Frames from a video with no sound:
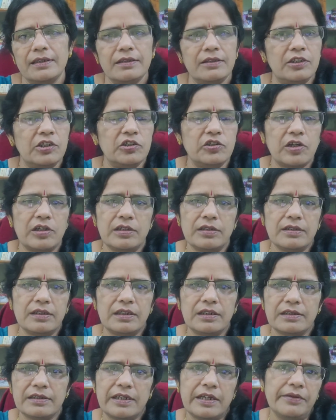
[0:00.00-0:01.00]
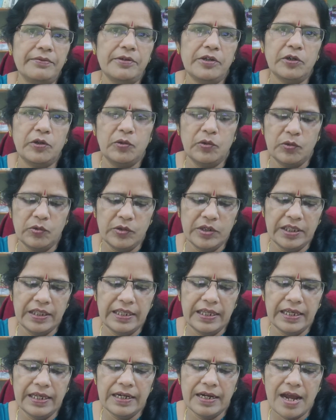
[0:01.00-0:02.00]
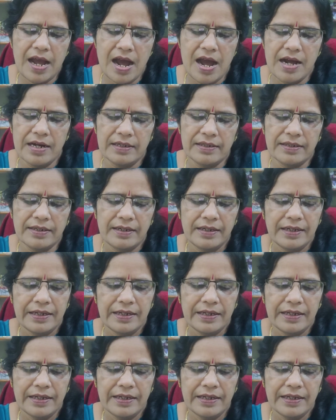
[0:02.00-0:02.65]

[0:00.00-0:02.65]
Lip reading: these all things never grow in their heart,